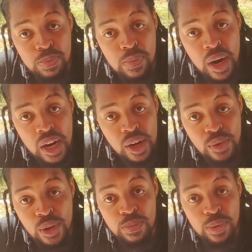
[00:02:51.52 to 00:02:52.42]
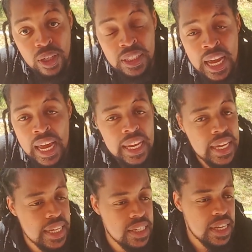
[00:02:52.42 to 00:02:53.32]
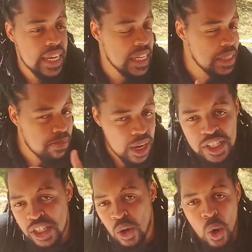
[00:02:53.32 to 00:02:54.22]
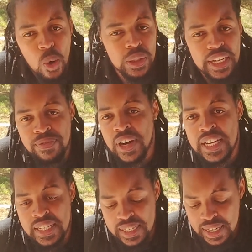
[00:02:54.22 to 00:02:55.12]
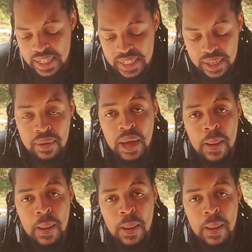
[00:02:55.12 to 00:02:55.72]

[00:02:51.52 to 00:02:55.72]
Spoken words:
a robot. He gets margin called left, right, and center,